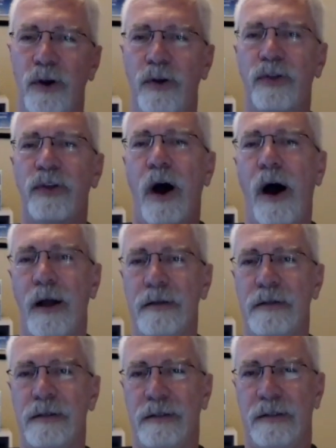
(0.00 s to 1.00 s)
your
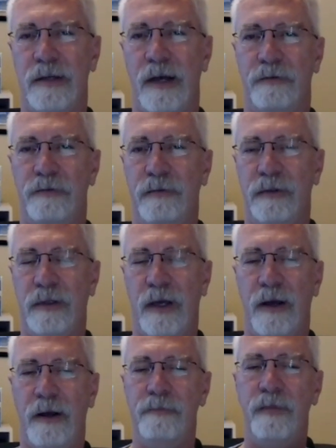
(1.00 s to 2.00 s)
thoughts and stuff.
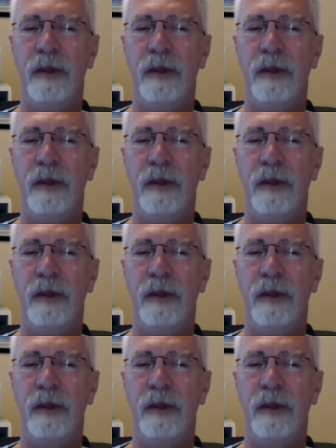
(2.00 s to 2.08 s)
Okay.